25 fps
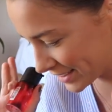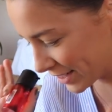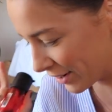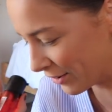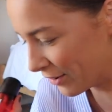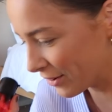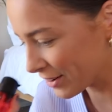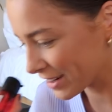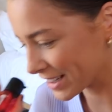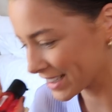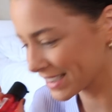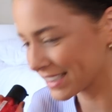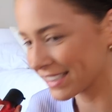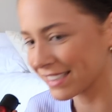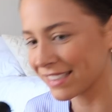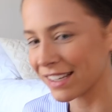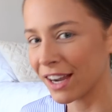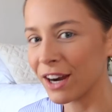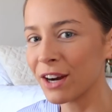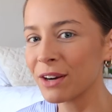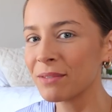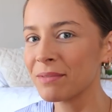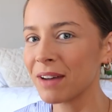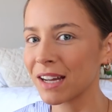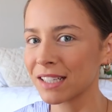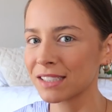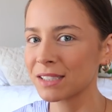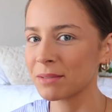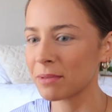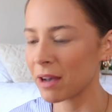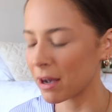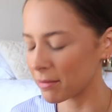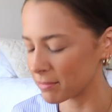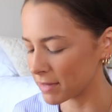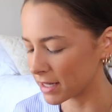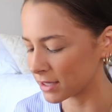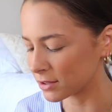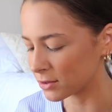talk so much
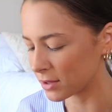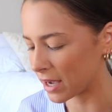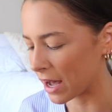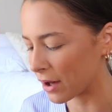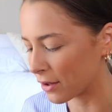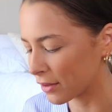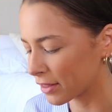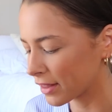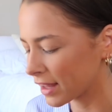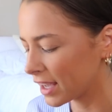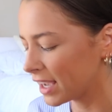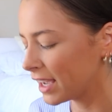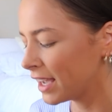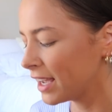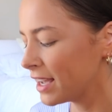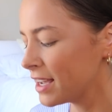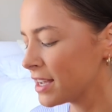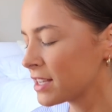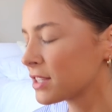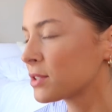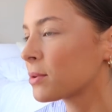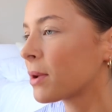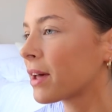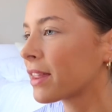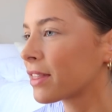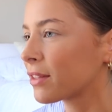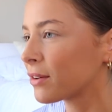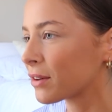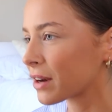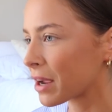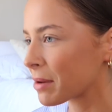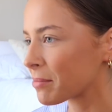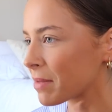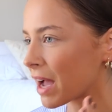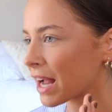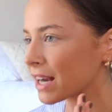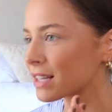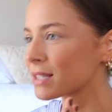about mental health, so I thought
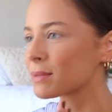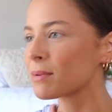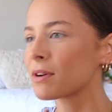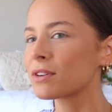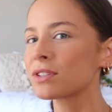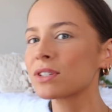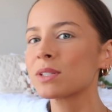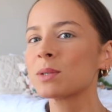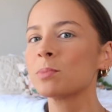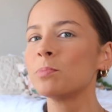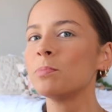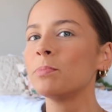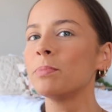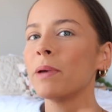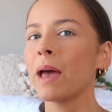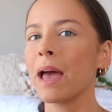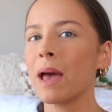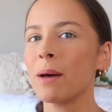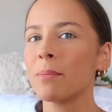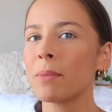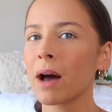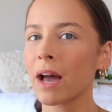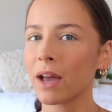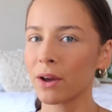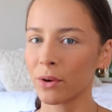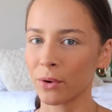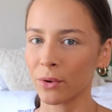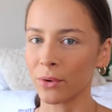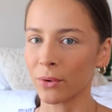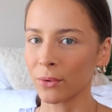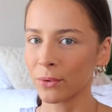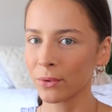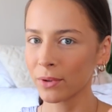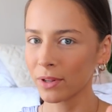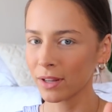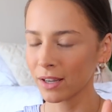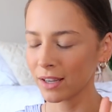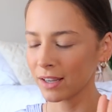I might as well just bare my
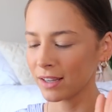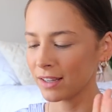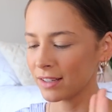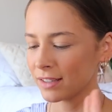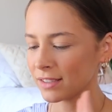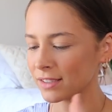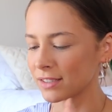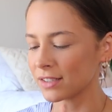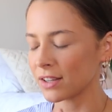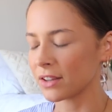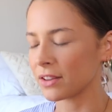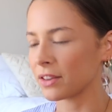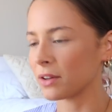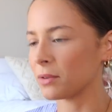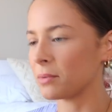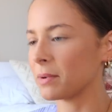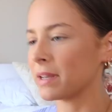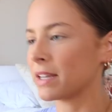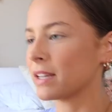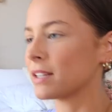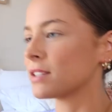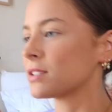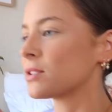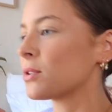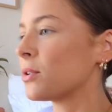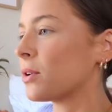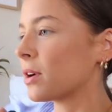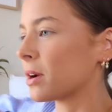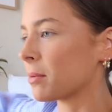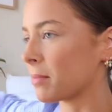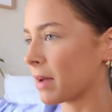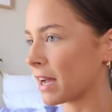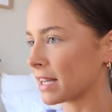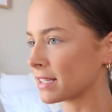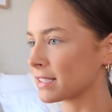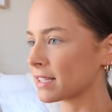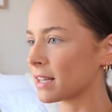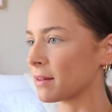all so that we can talk
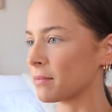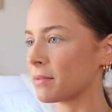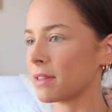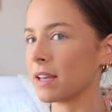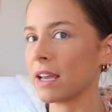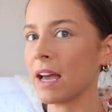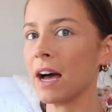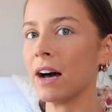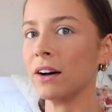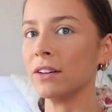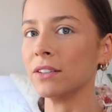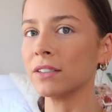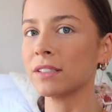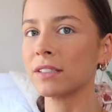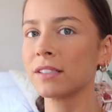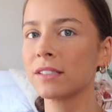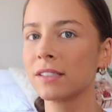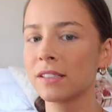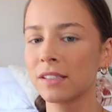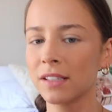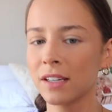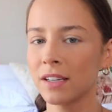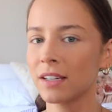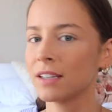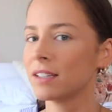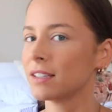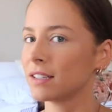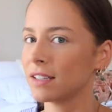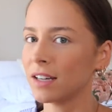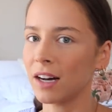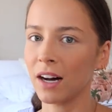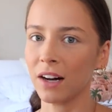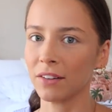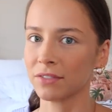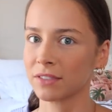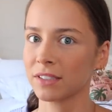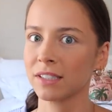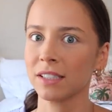about something else
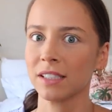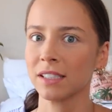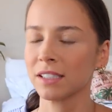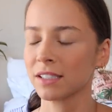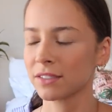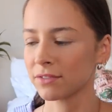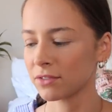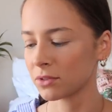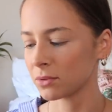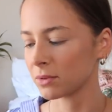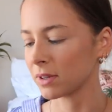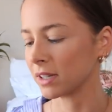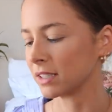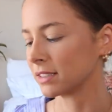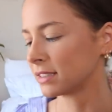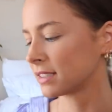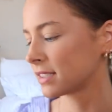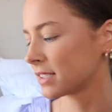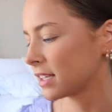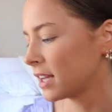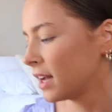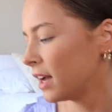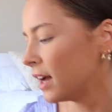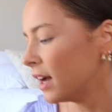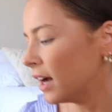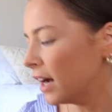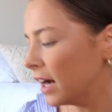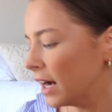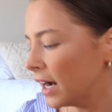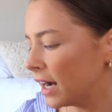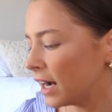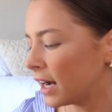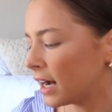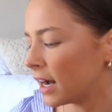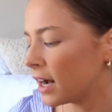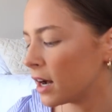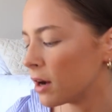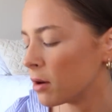after this for once.
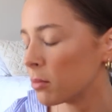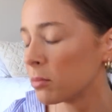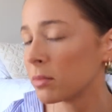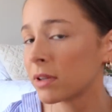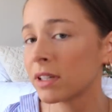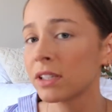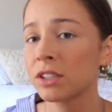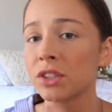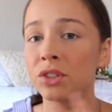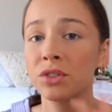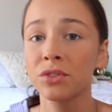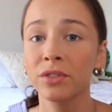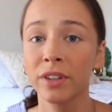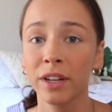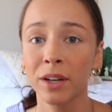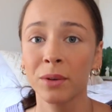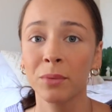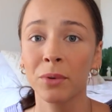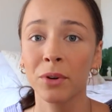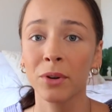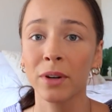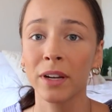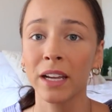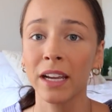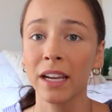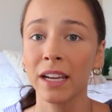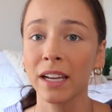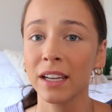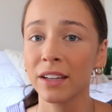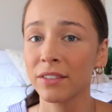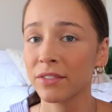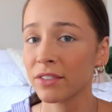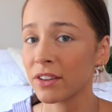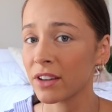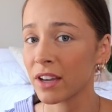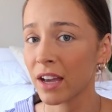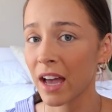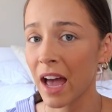Um, trigger warning
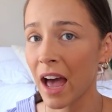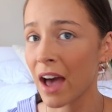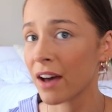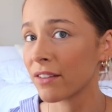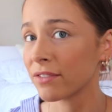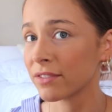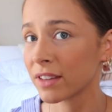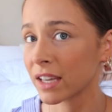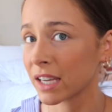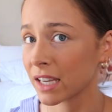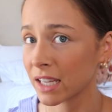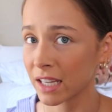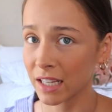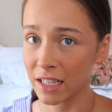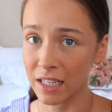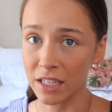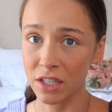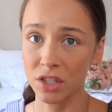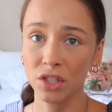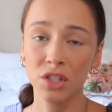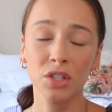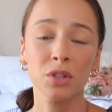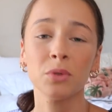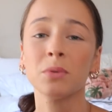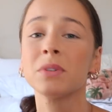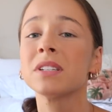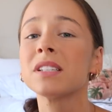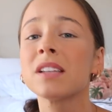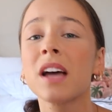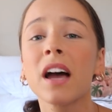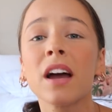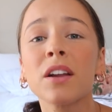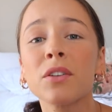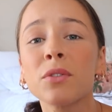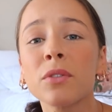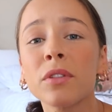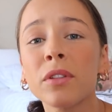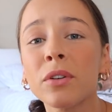if you have like any
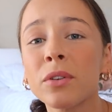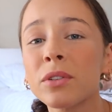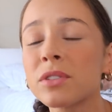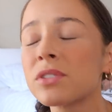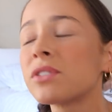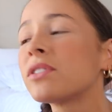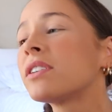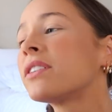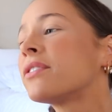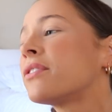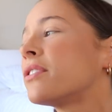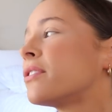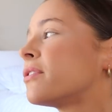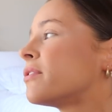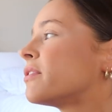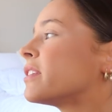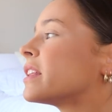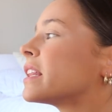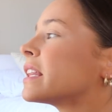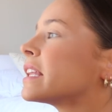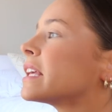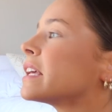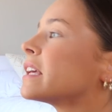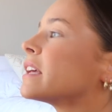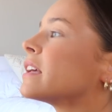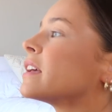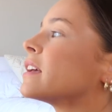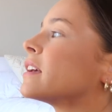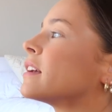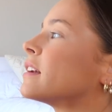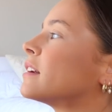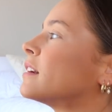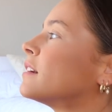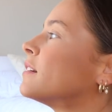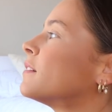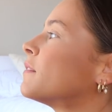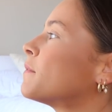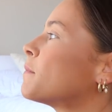suicidal thoughts or if you're
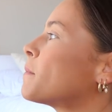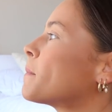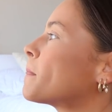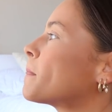feeling